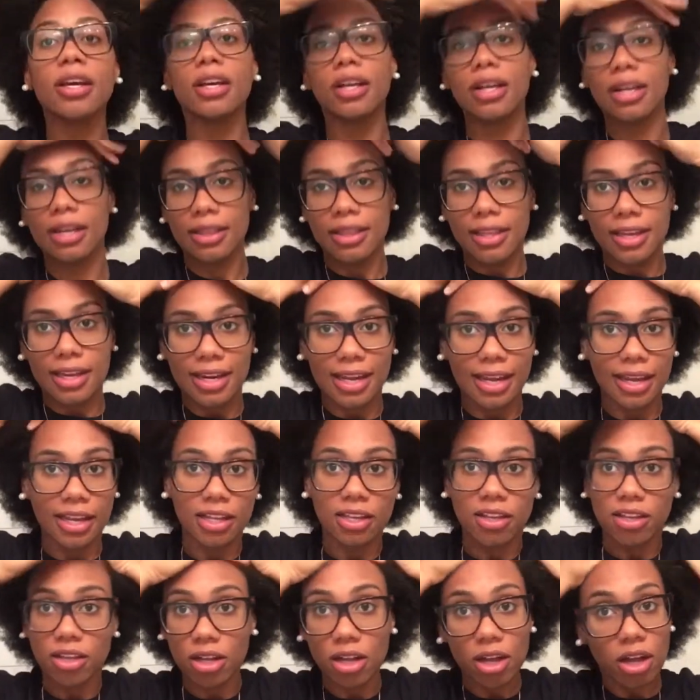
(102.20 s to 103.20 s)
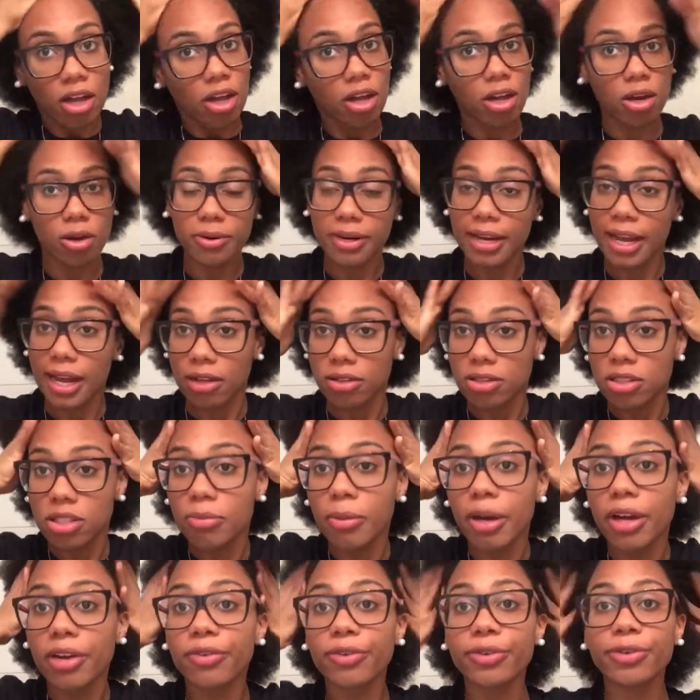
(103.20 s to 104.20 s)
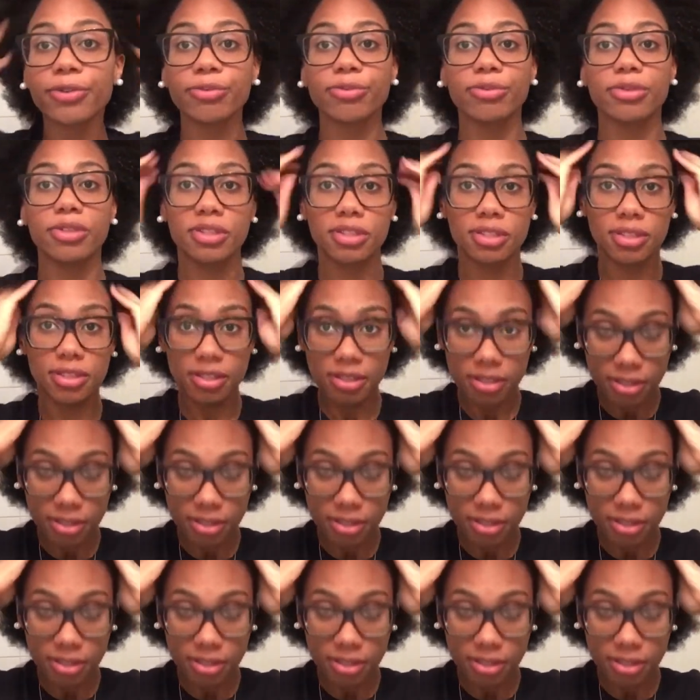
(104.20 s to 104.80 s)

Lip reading: And then I go down to my roots.